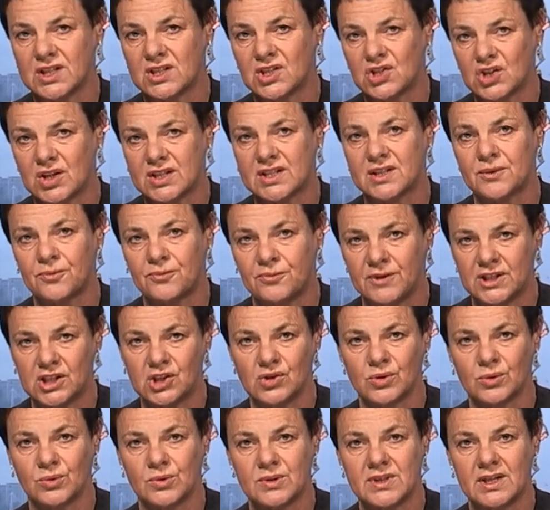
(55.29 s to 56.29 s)
It's just
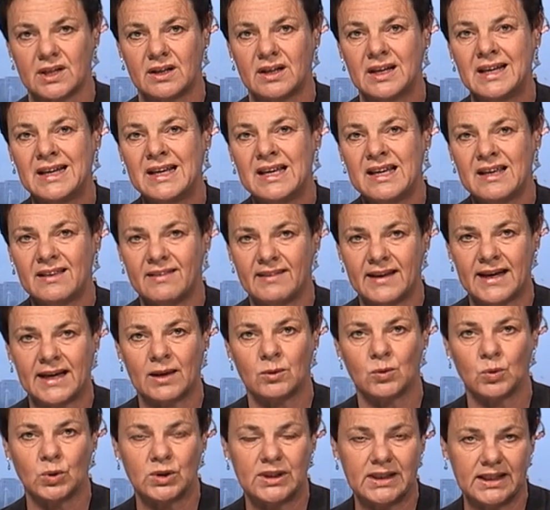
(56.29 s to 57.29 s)
officials, and
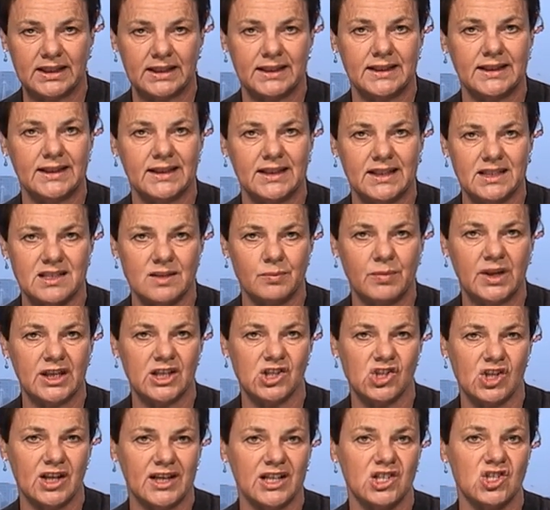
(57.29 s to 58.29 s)
that would clearly
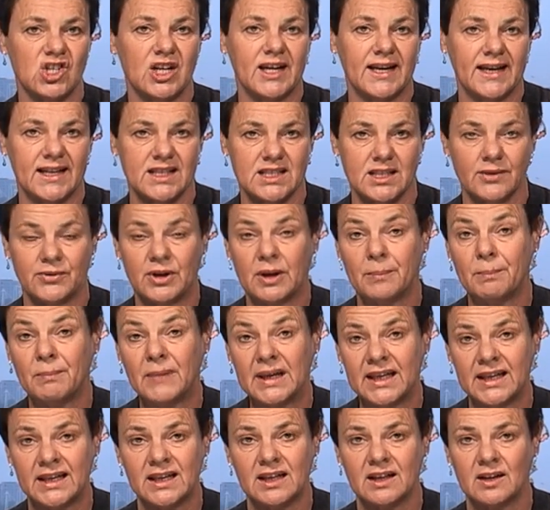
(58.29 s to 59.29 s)
diminish any chance of an
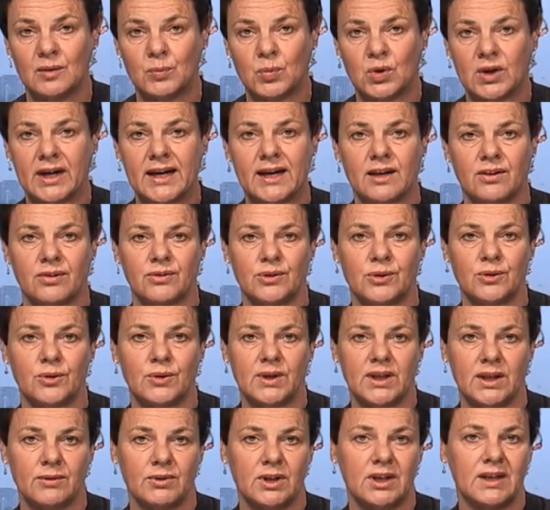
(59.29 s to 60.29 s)
immediate breakthrough,
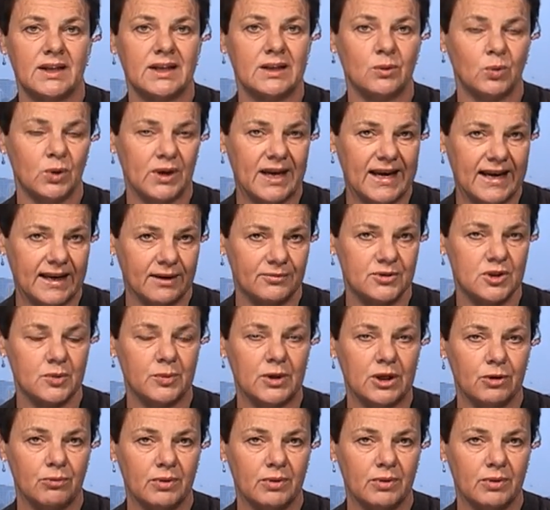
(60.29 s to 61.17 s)
given that it would have to be